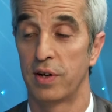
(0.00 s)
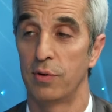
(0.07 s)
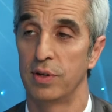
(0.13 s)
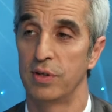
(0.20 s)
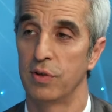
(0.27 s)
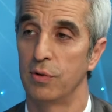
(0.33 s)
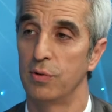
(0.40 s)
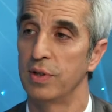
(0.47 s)
there
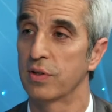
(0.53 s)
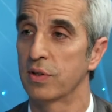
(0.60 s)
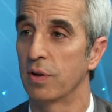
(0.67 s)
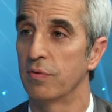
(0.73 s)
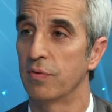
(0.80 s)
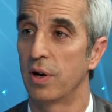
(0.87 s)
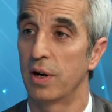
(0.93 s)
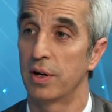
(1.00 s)
is a risk
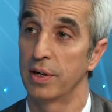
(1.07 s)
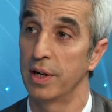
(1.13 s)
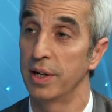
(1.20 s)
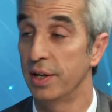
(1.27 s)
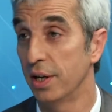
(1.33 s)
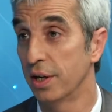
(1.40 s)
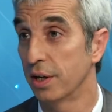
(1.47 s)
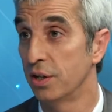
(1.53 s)
of hard
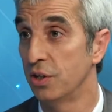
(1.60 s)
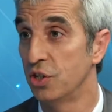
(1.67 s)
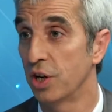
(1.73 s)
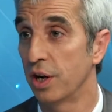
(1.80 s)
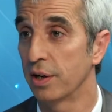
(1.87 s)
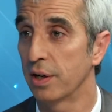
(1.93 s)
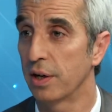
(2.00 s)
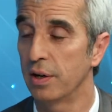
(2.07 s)
landing in
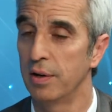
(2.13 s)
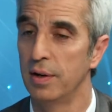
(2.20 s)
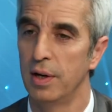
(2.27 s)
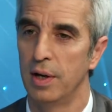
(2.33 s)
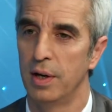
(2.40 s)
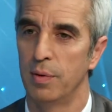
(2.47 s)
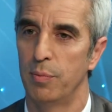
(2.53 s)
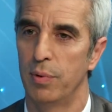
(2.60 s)
China,
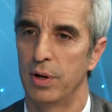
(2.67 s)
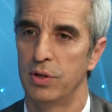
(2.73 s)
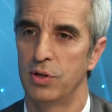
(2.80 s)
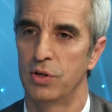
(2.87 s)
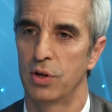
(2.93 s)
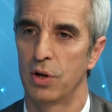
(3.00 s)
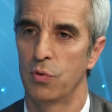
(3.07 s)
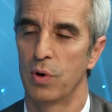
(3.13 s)

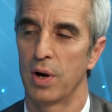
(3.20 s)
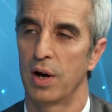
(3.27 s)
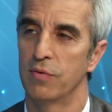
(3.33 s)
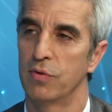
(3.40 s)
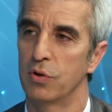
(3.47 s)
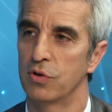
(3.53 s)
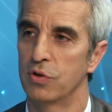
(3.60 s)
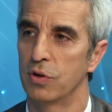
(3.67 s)
but we
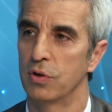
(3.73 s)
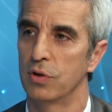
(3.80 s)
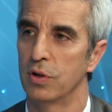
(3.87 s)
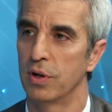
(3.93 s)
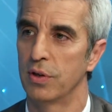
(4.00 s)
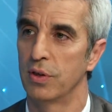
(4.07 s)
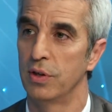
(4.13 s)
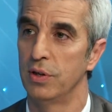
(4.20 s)
have
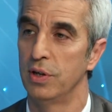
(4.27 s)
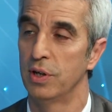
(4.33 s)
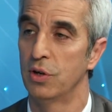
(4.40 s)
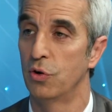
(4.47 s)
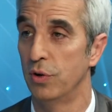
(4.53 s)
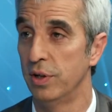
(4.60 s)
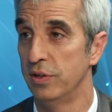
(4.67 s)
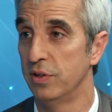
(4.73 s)
also the
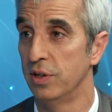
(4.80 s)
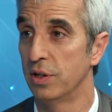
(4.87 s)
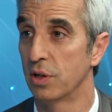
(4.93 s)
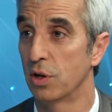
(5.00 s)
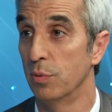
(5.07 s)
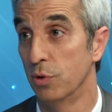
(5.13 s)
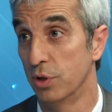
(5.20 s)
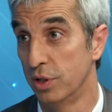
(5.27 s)
decrease
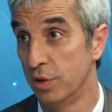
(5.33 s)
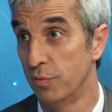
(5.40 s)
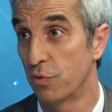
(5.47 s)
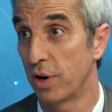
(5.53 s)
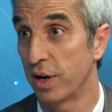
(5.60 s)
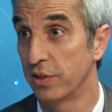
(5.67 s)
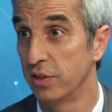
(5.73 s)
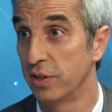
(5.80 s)
in commodity
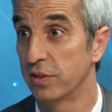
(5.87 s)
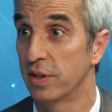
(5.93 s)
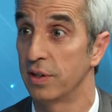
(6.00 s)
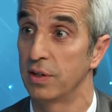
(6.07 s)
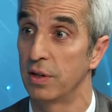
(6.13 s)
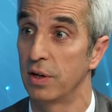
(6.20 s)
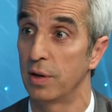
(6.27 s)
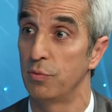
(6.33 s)
prices
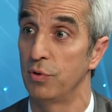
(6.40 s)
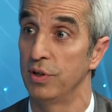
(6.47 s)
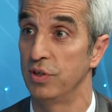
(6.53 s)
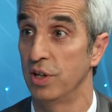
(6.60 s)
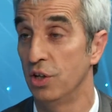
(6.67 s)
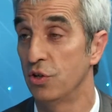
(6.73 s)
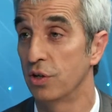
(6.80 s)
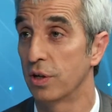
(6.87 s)
and the
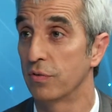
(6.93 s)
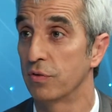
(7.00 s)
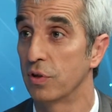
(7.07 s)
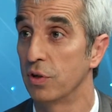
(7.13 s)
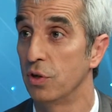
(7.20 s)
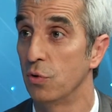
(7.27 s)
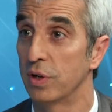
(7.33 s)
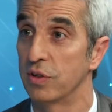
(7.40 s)
appreciation of
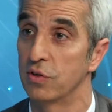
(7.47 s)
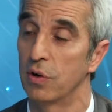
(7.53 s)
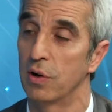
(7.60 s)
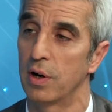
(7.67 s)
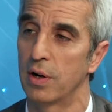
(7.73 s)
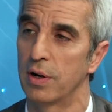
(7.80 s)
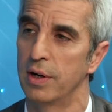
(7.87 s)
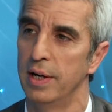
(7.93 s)
the US
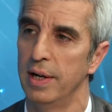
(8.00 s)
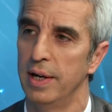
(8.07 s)
dollar.